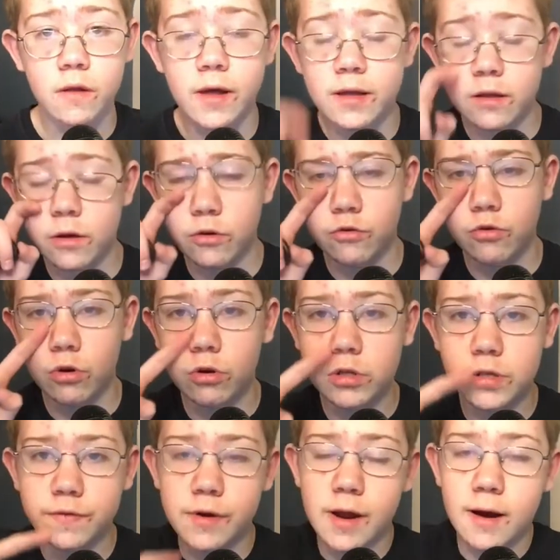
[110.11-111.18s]
like the
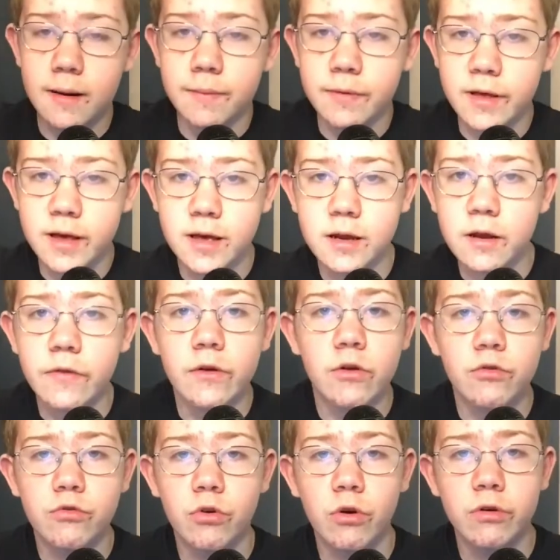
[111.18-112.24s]
controls of an airplane and the
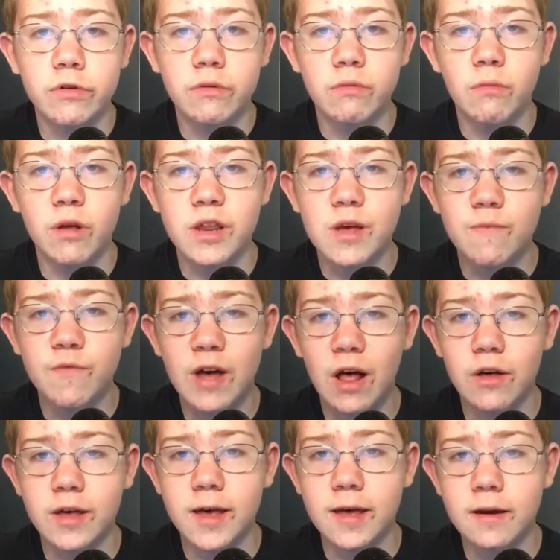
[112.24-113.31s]
controls of the Millennium
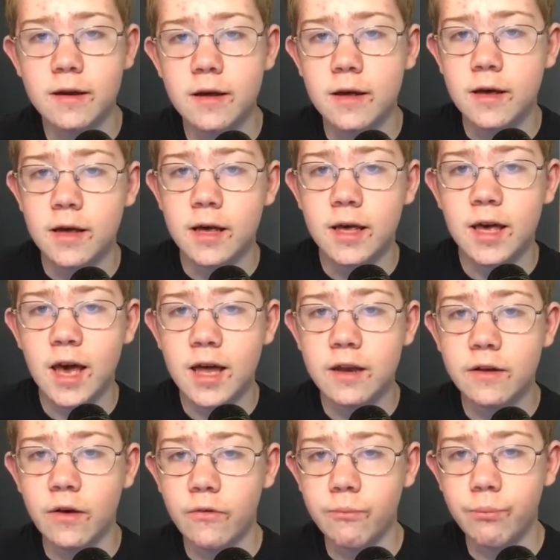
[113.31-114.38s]
Falcon kind
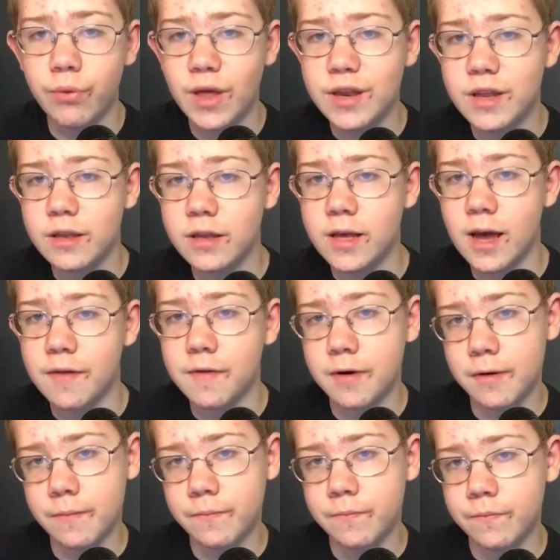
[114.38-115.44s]
of blended
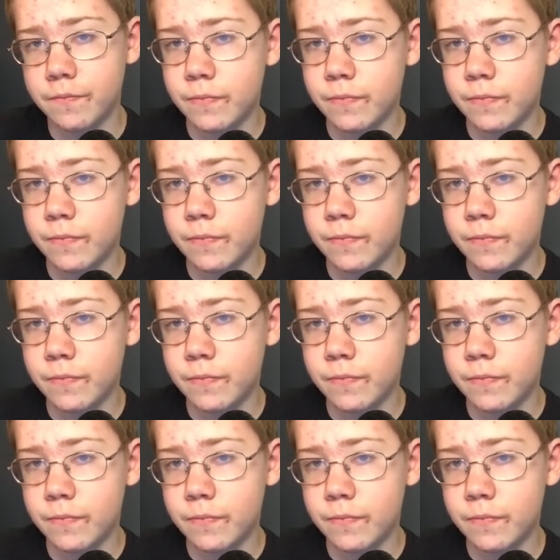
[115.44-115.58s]
together,